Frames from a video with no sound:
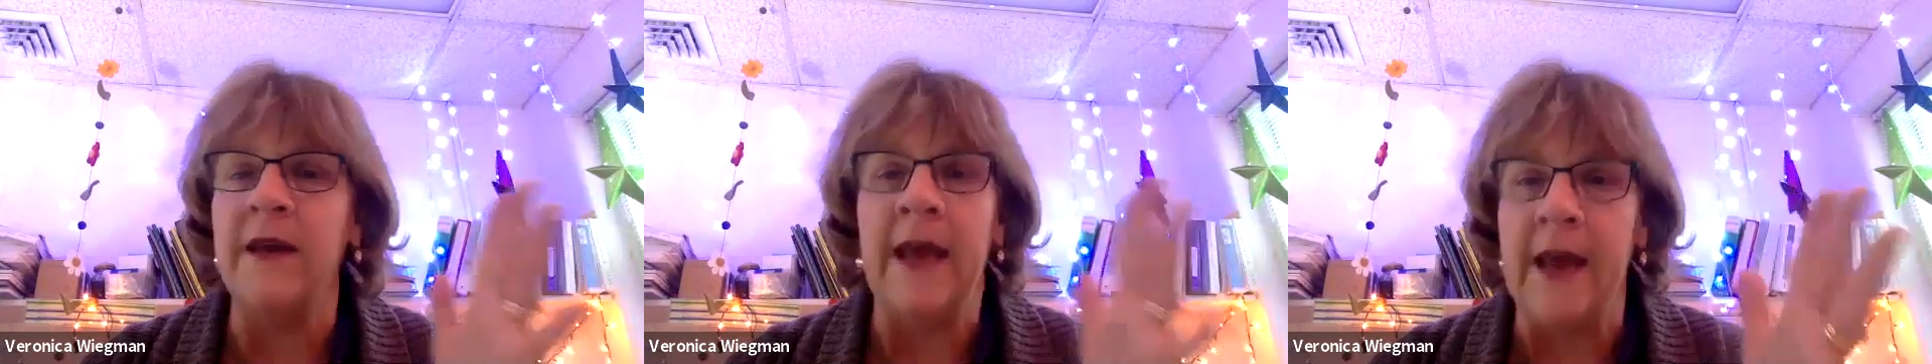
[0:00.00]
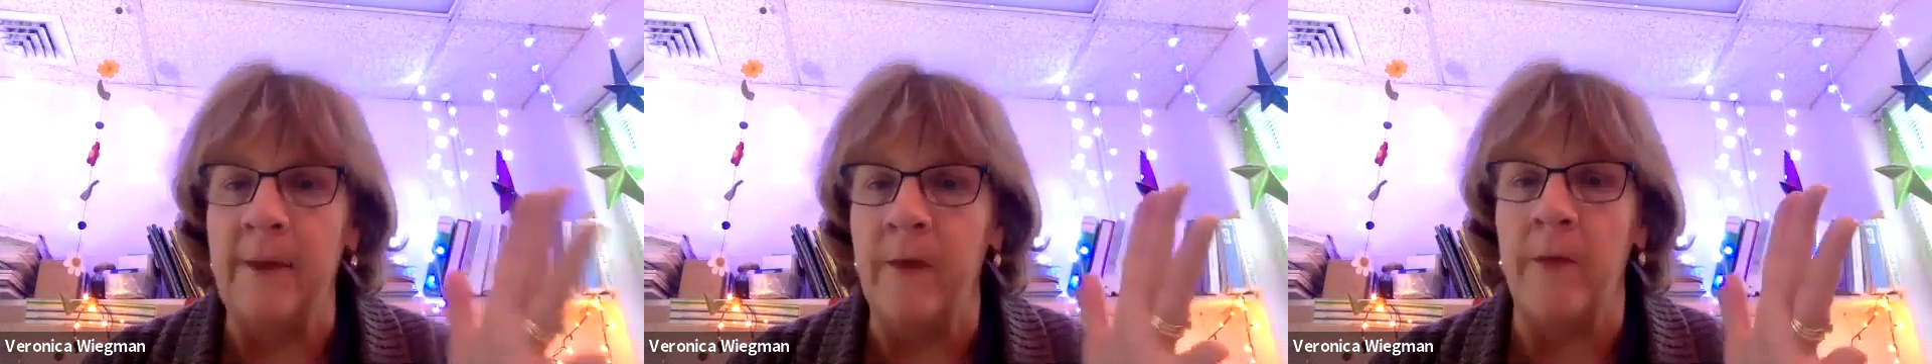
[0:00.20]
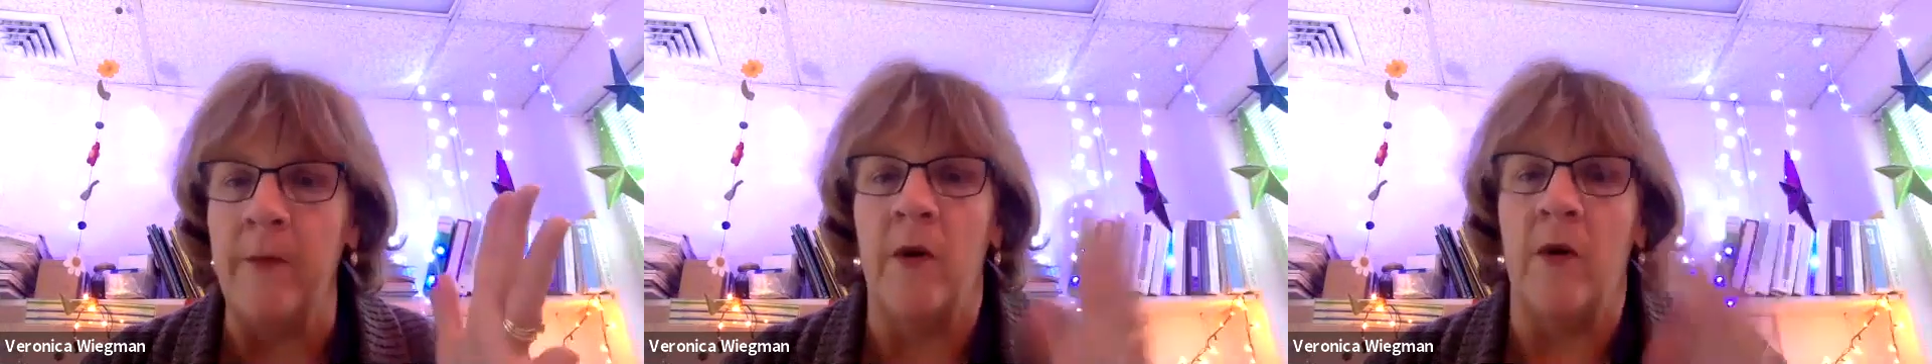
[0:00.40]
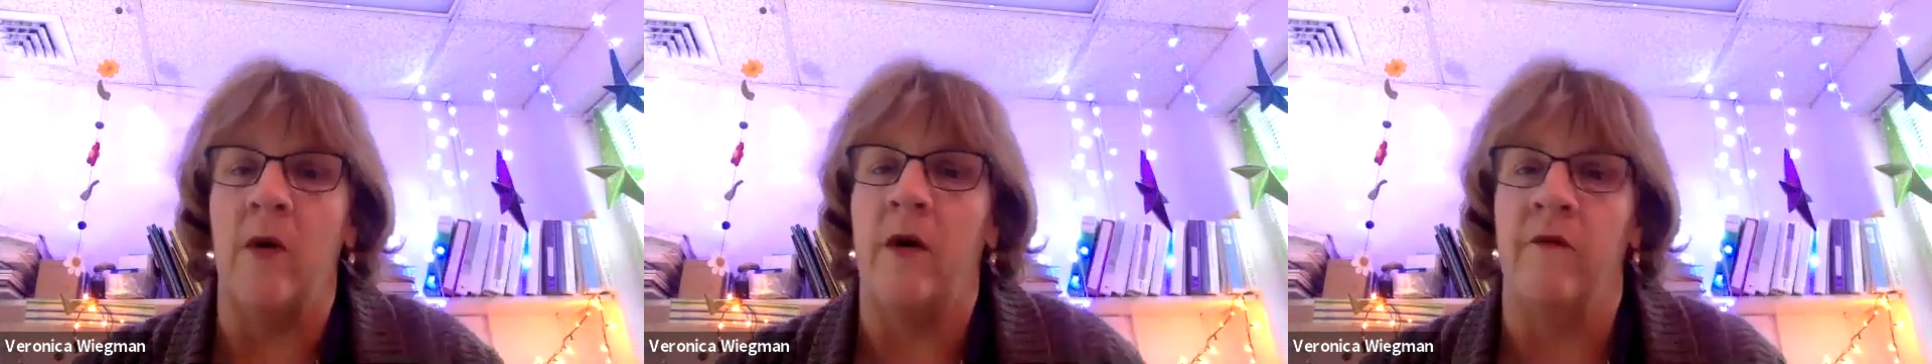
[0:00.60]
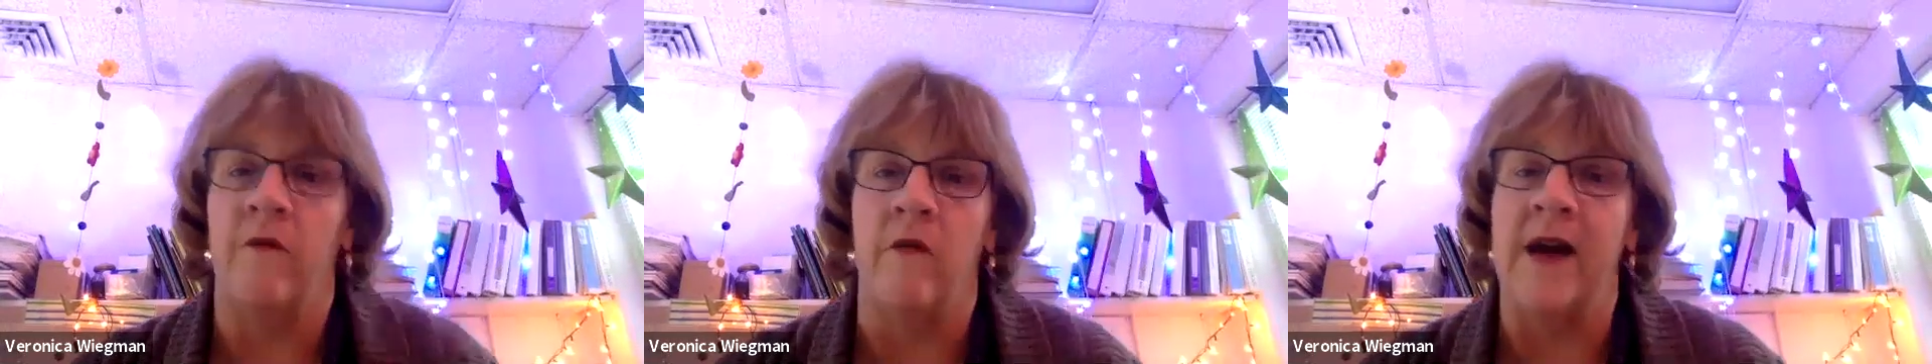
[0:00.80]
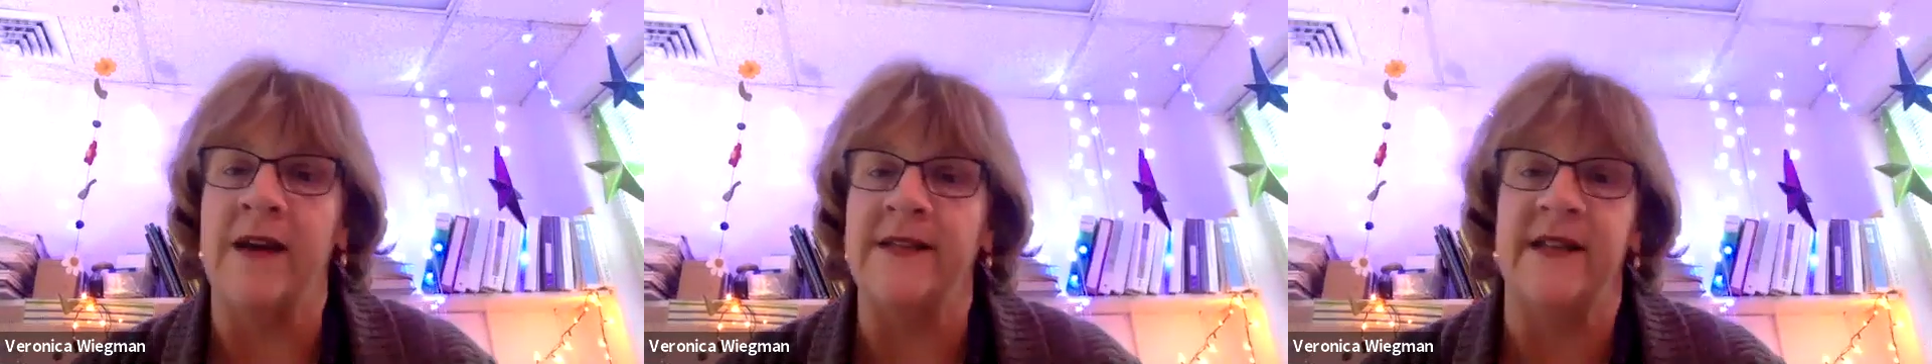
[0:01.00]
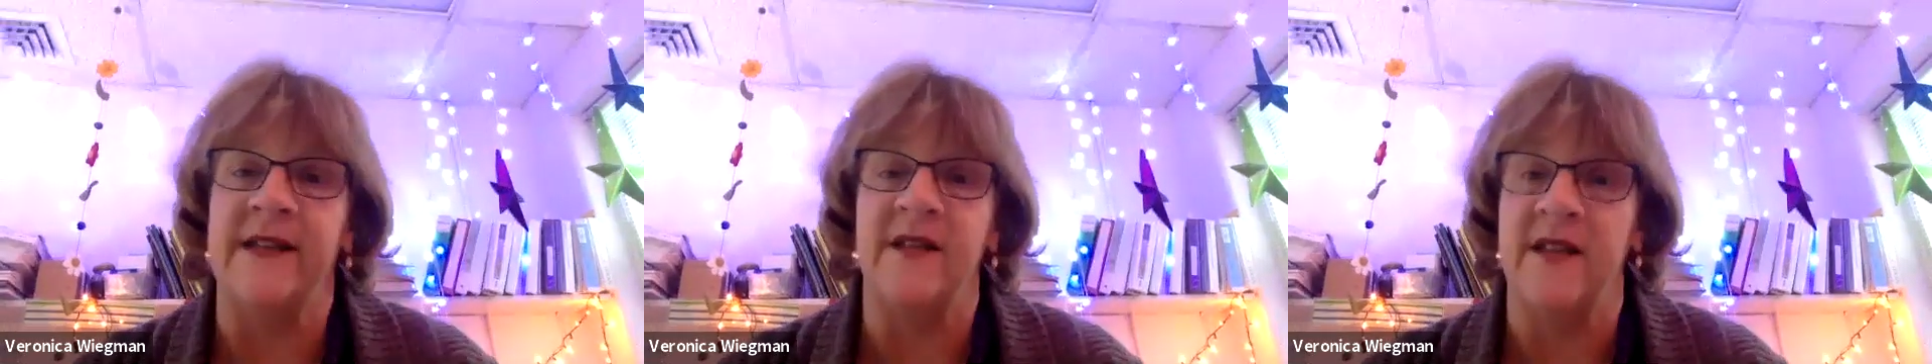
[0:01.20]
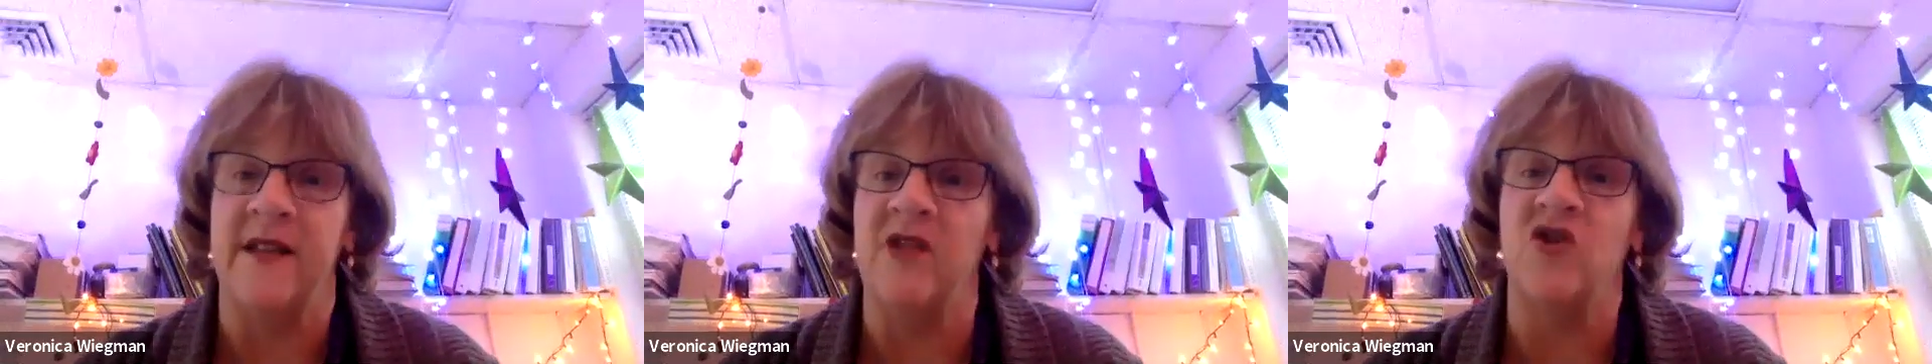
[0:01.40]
capable of rising to the